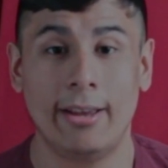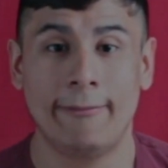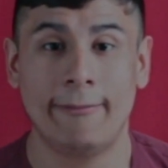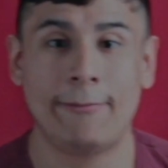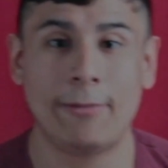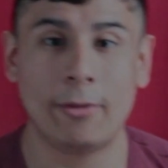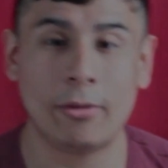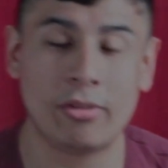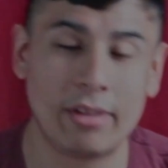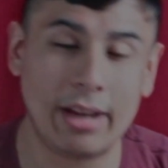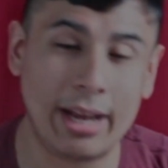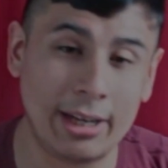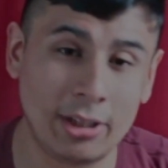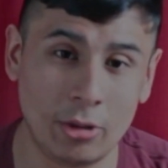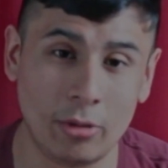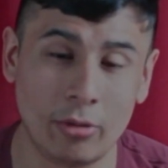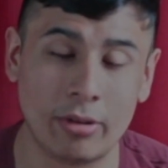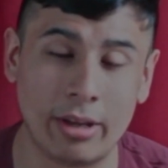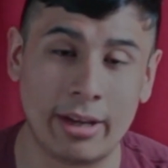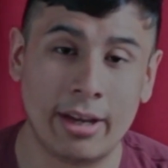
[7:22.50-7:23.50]
for
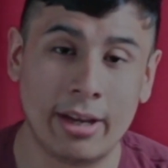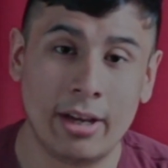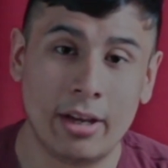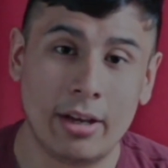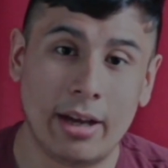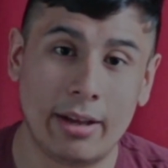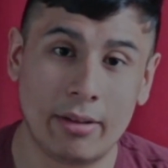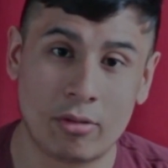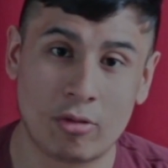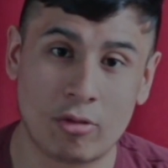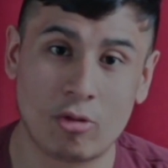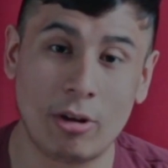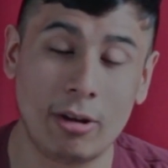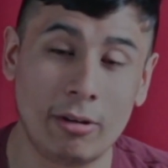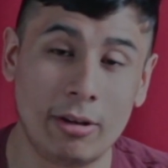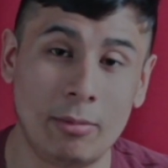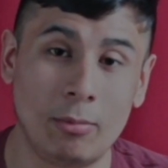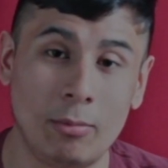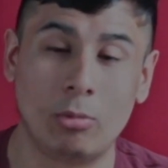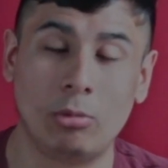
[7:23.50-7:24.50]
statues, like,
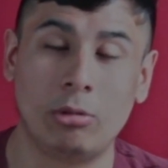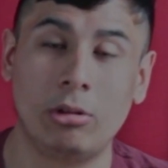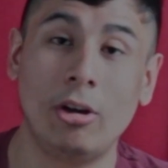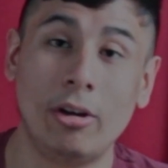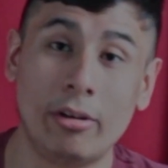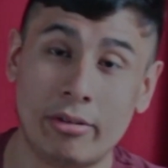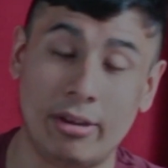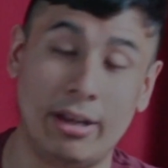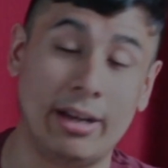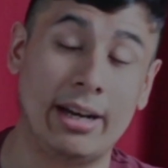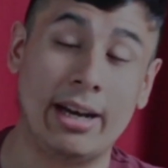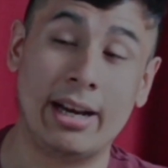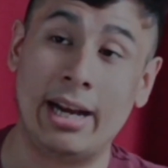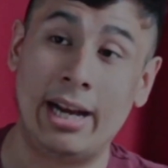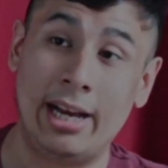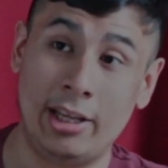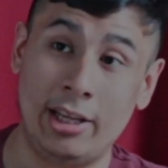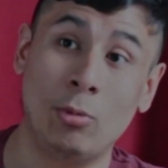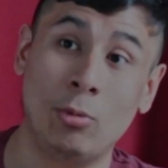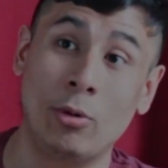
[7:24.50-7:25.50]
Strickland looks like a
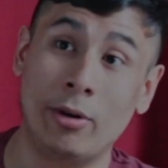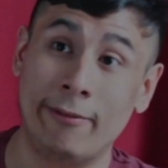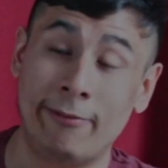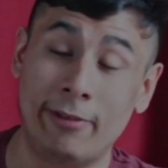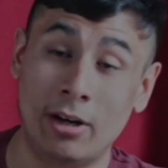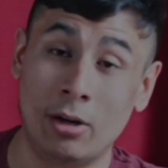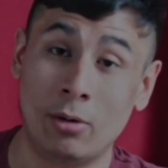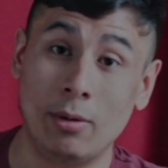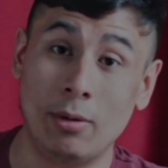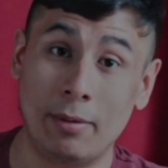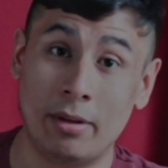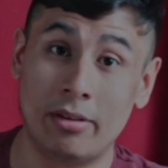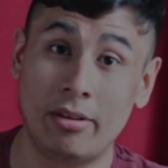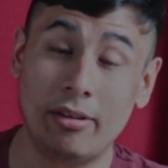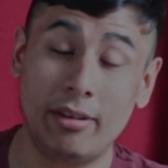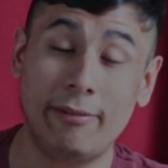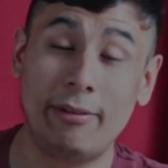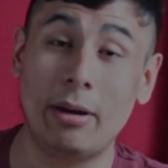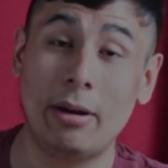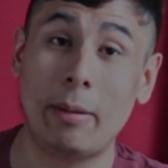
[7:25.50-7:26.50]
guy you wouldn't fuck with. Because
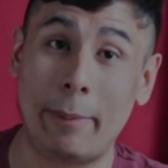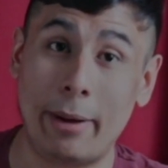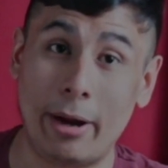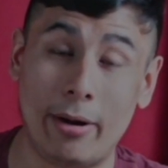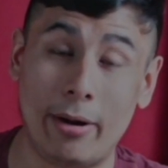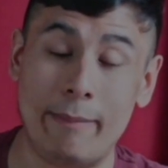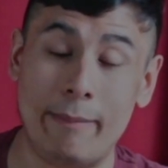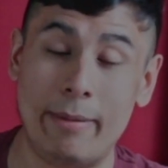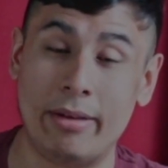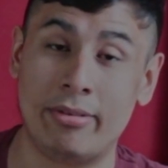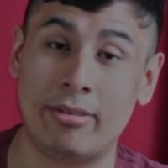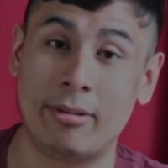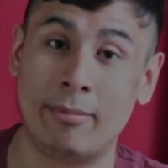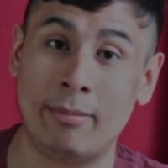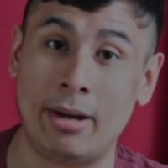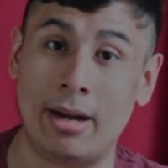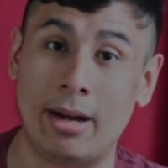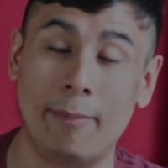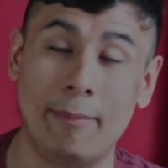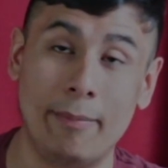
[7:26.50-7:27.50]
the fact that Perry messed
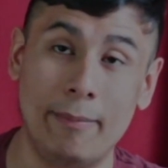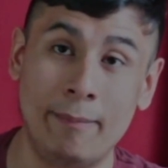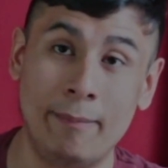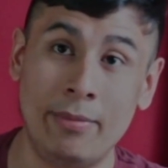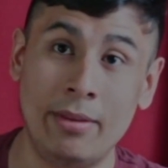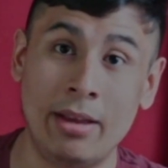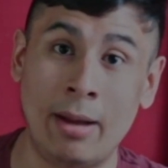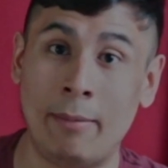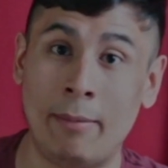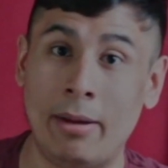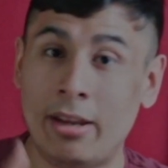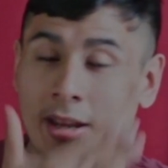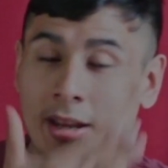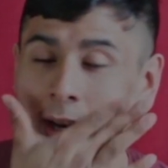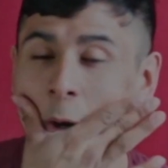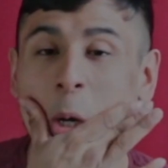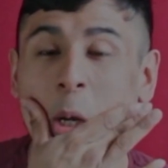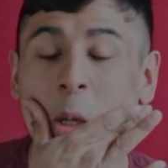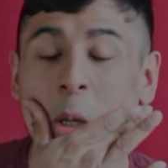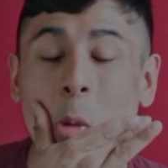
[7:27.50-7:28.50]
him up, I'm like, you
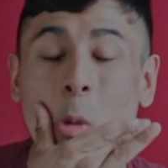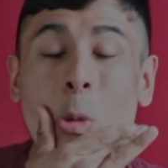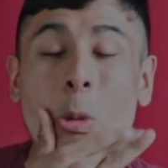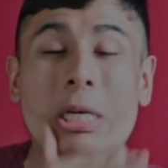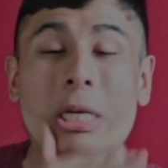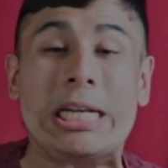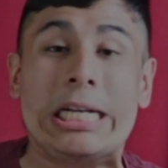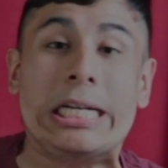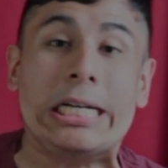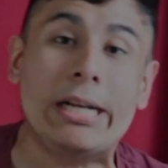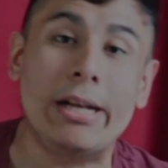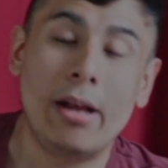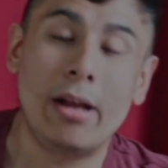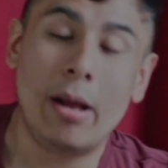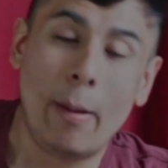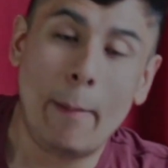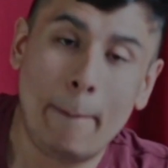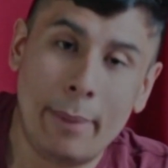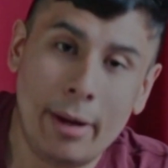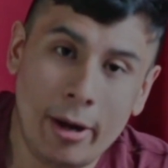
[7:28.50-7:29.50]
know what?
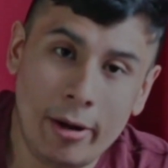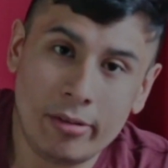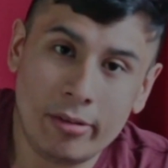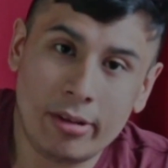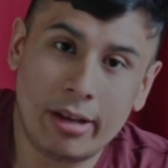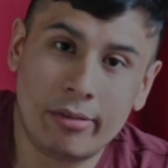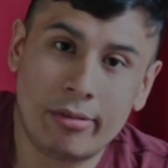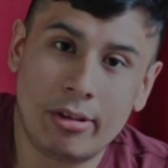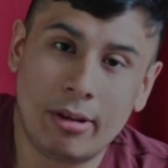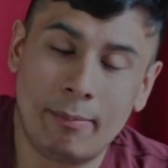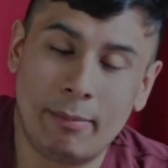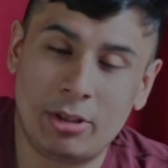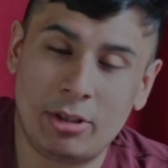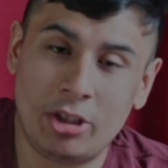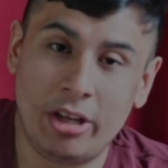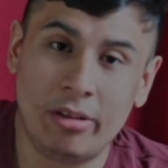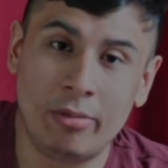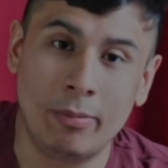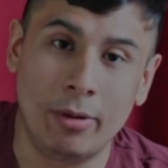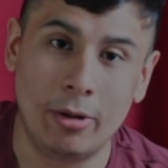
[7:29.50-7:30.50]
Perry's got some
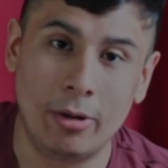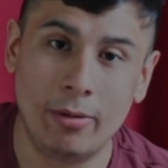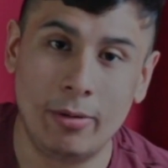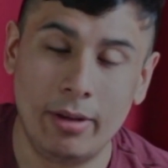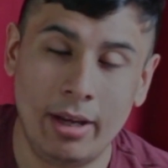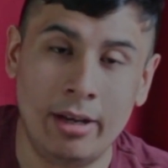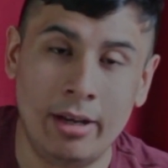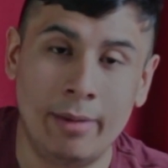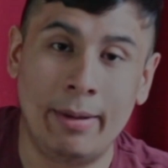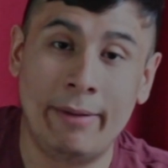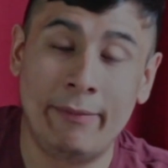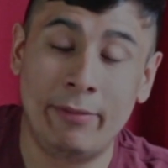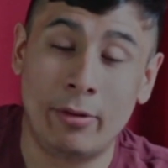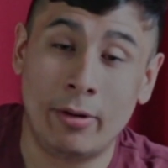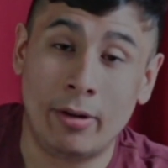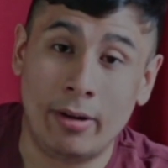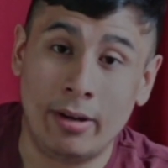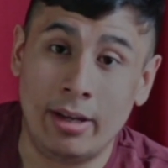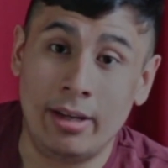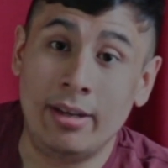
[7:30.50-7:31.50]
machismo in him
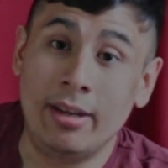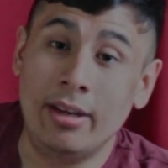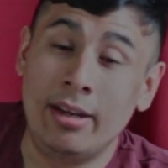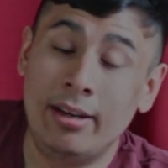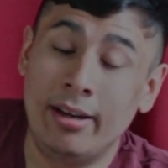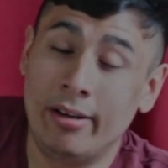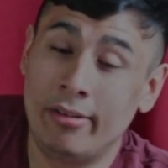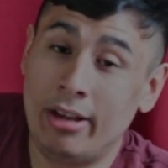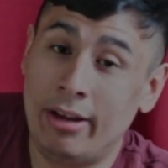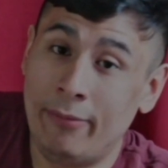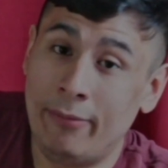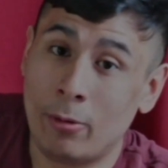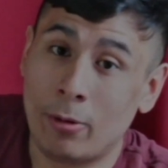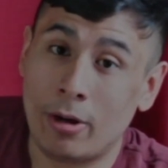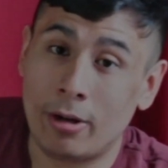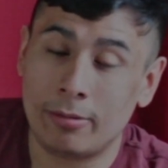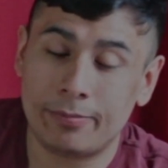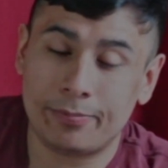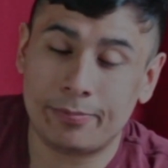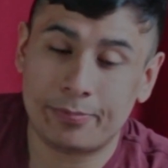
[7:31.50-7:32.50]
after all. He does after all.